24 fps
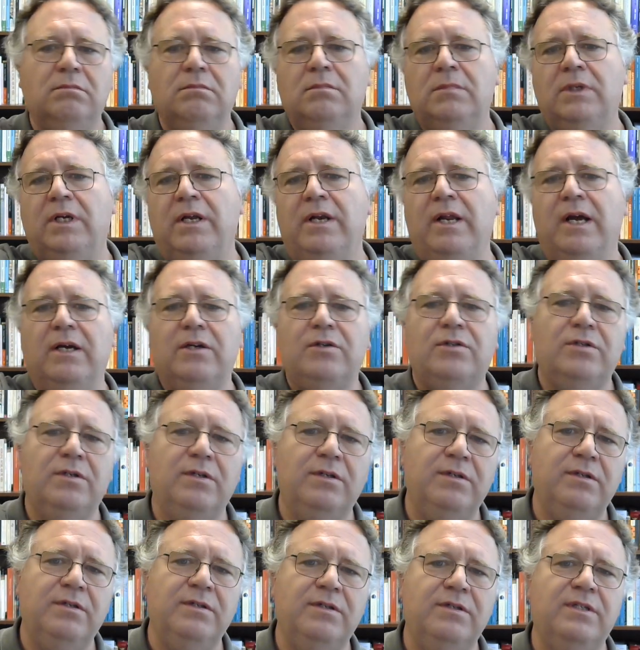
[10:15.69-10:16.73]

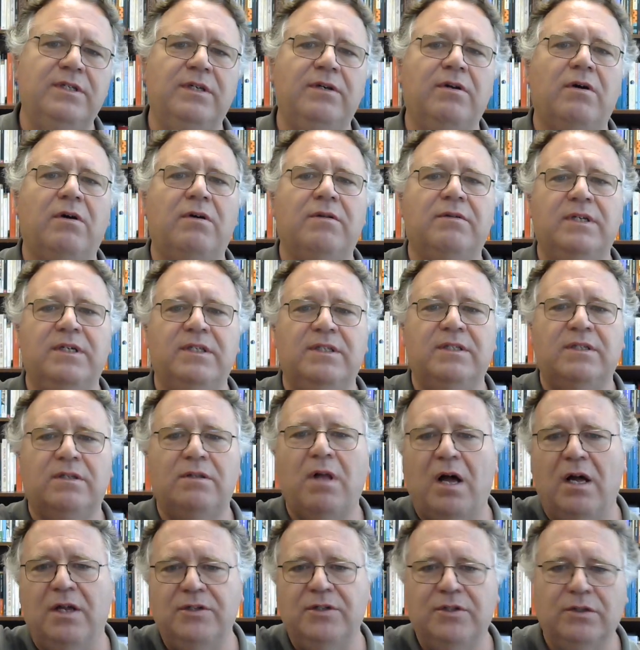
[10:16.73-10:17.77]
connections and all these
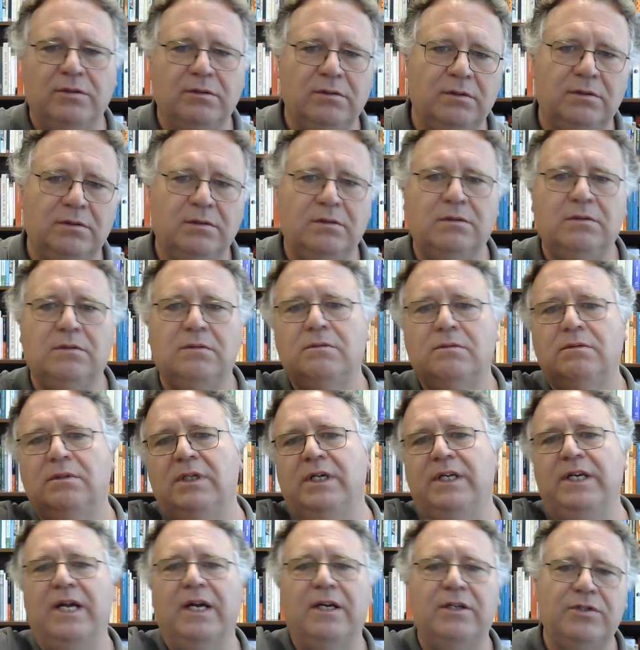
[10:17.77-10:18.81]
logical
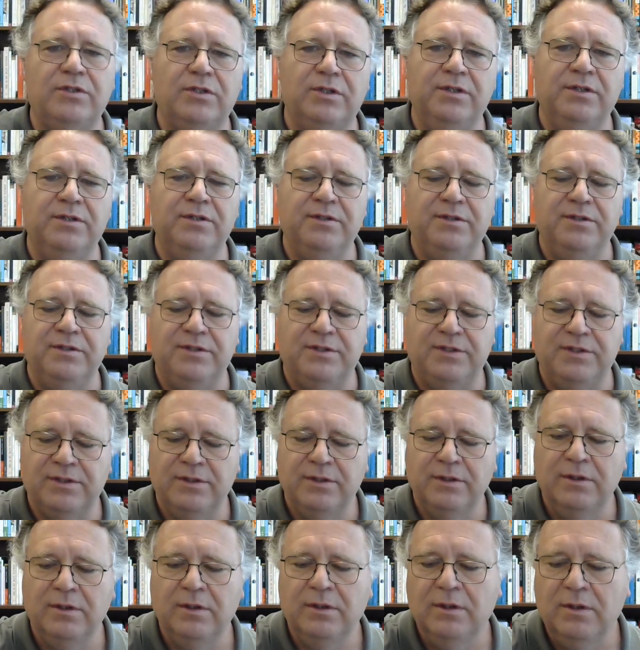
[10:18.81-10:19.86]
connections,
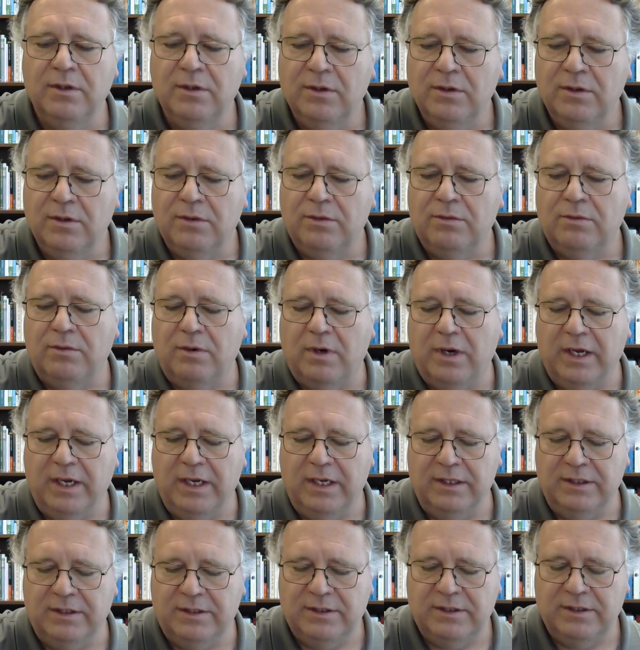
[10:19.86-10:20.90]

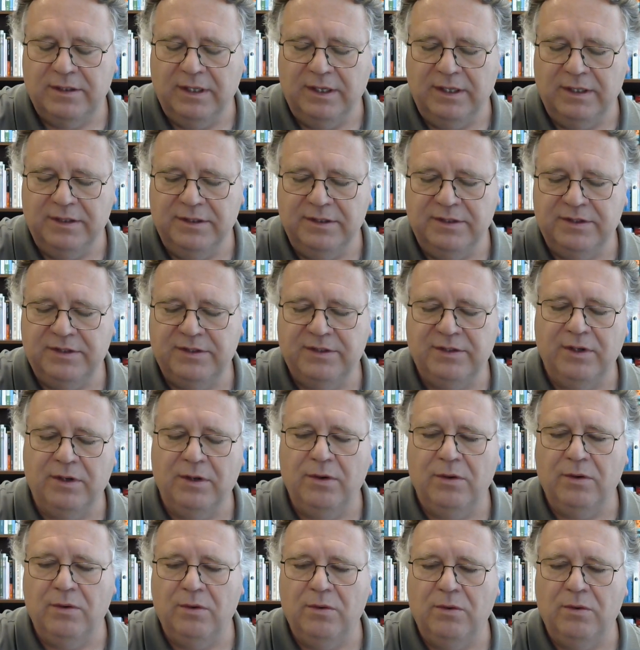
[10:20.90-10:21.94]
right? And so